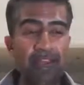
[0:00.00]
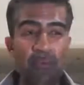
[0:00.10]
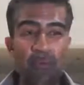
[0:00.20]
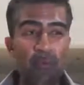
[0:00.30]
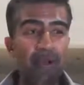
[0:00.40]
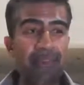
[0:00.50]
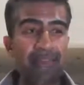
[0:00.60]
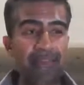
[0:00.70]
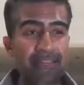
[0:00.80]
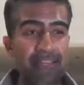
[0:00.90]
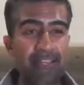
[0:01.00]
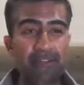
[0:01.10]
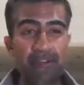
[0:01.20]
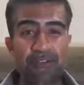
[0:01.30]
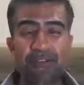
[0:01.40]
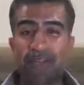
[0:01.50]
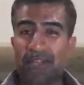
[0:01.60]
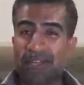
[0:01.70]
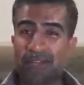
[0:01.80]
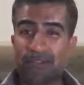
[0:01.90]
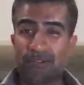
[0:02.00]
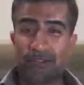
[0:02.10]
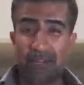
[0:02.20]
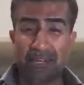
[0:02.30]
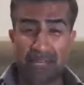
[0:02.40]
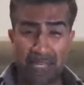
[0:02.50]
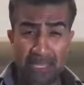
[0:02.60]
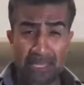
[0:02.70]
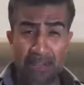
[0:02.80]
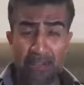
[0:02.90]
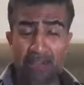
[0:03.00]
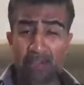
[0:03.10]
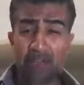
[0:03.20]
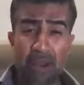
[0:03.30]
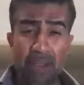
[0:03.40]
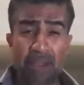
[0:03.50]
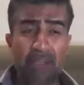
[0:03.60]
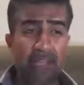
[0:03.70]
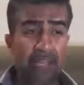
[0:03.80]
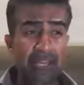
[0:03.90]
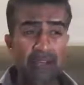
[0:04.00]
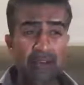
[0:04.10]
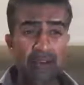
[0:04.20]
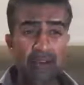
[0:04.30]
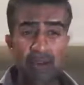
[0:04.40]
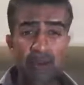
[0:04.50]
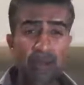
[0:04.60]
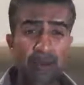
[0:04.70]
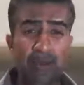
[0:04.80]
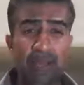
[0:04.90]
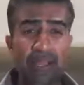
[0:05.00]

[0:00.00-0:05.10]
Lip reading: Your what is that, you know, you've just gotten on the train and you're on your way to work.